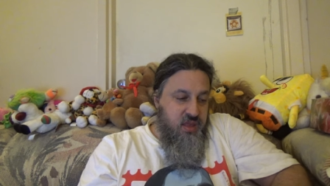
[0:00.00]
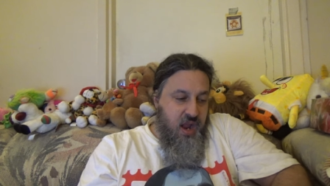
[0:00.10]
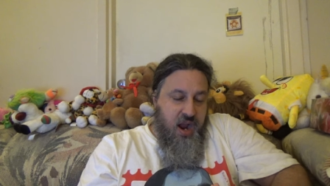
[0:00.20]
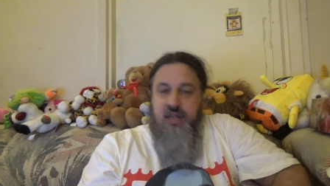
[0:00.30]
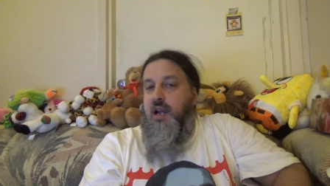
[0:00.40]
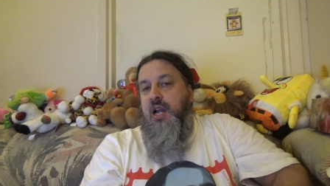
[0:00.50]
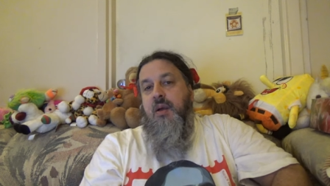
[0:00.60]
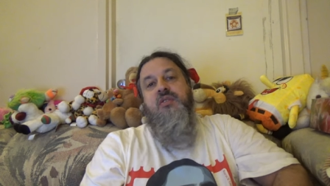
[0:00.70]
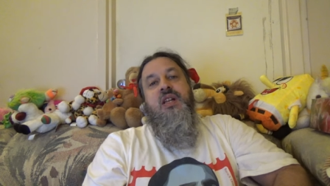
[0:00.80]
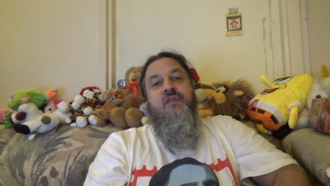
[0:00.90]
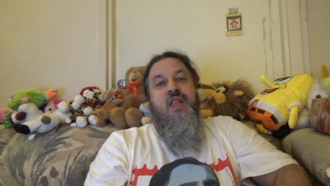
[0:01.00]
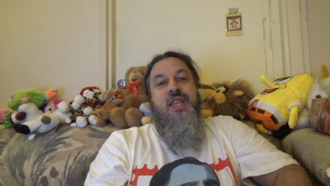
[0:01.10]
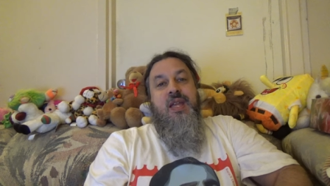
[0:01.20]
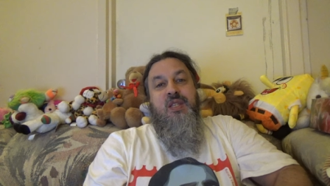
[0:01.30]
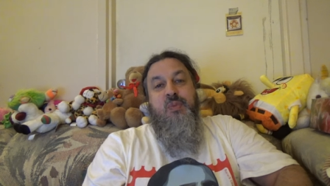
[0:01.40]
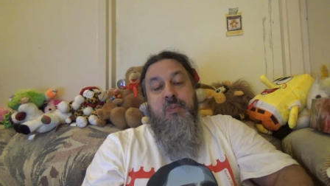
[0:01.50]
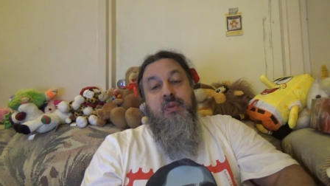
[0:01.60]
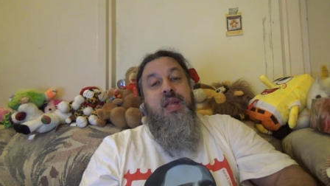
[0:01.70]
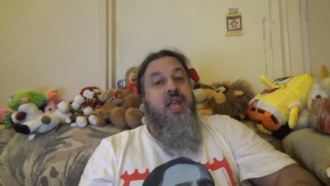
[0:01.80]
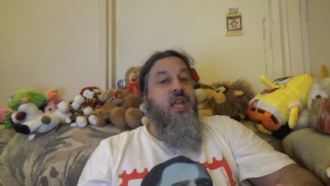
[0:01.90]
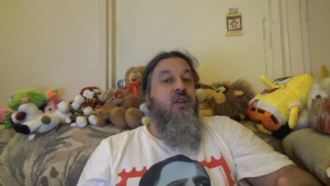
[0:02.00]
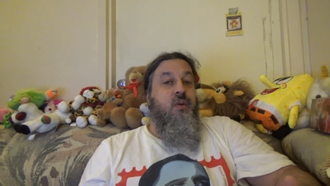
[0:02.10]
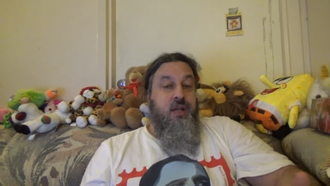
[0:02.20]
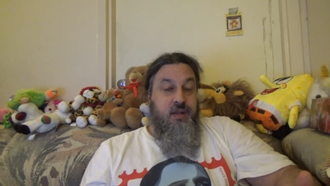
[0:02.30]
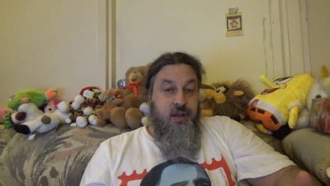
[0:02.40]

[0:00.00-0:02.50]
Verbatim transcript: I talk about stuff that gets people angry.